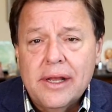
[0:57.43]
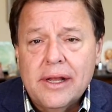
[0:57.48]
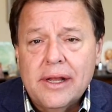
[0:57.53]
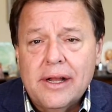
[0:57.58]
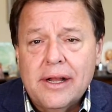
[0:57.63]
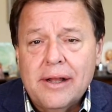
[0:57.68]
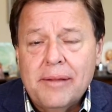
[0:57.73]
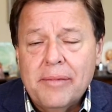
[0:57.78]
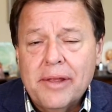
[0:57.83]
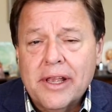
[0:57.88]

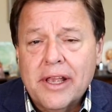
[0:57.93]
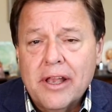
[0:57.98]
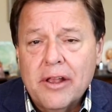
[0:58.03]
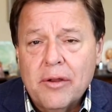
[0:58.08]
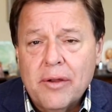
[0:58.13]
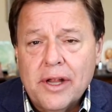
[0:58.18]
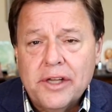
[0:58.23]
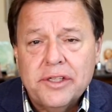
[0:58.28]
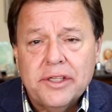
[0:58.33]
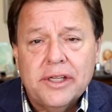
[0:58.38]
And
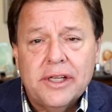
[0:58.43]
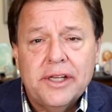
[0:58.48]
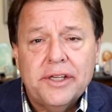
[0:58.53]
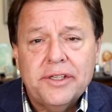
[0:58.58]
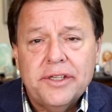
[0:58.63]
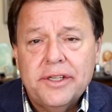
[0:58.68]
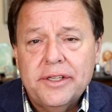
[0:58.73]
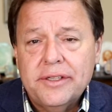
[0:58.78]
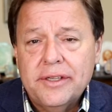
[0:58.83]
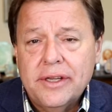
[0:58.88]

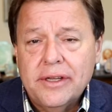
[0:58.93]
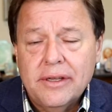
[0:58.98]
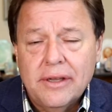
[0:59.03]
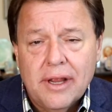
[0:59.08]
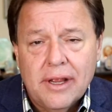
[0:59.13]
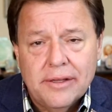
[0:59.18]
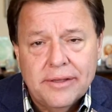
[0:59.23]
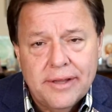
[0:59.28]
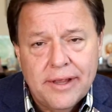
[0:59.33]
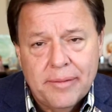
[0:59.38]
congratulations and
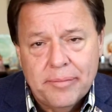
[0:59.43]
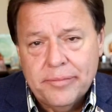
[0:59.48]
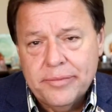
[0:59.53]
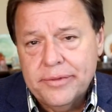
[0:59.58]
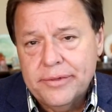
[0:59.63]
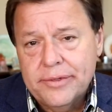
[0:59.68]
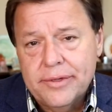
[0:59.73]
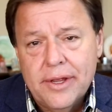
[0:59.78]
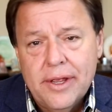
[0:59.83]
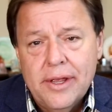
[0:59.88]

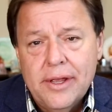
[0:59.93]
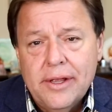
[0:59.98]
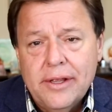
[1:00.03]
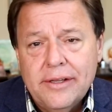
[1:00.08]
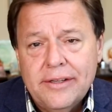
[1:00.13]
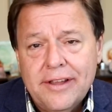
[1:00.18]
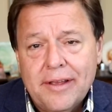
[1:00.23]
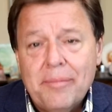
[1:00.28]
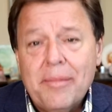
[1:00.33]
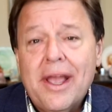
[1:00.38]
tips.
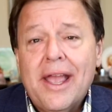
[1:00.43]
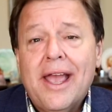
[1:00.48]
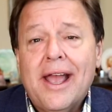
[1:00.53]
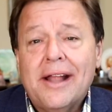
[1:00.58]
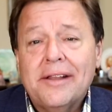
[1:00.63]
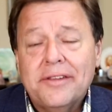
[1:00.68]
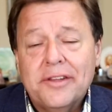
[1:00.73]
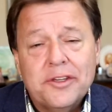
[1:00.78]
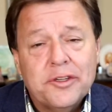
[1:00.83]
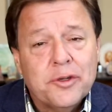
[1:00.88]
Tip my
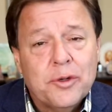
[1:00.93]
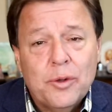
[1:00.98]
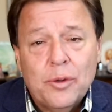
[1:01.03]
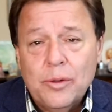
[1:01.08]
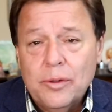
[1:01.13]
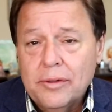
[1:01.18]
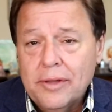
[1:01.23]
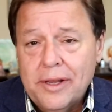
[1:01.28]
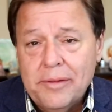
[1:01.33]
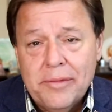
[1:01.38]
hat to the
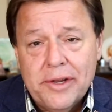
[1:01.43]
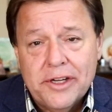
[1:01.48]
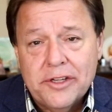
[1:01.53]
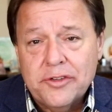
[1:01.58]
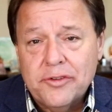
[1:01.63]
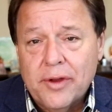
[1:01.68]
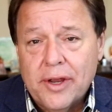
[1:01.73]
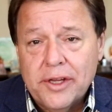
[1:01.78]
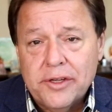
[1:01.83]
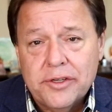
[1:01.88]
school
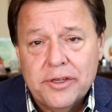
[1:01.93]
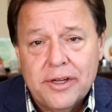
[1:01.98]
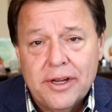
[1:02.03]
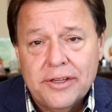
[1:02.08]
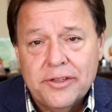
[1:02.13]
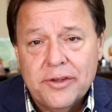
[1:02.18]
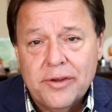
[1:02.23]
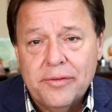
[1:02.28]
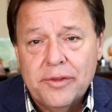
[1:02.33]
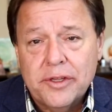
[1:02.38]
administration.
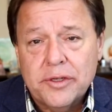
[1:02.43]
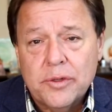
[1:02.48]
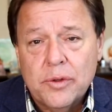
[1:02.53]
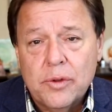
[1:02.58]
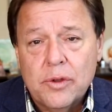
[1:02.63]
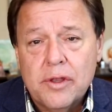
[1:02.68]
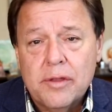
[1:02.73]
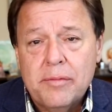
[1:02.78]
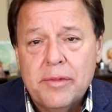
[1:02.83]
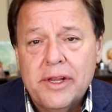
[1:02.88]
I serve on the
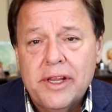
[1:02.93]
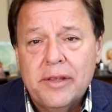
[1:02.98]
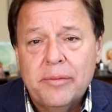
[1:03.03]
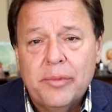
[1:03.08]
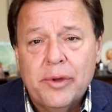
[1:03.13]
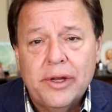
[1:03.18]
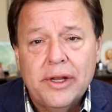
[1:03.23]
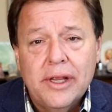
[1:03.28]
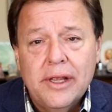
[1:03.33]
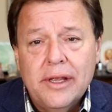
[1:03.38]
school committee,
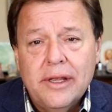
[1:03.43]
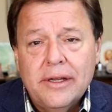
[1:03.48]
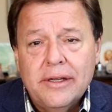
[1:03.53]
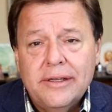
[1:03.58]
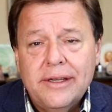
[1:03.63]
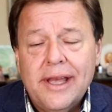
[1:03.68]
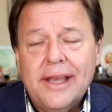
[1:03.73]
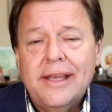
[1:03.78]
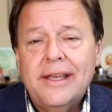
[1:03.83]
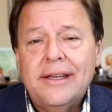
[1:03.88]
but
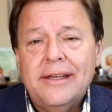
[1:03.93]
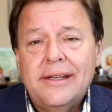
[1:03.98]
day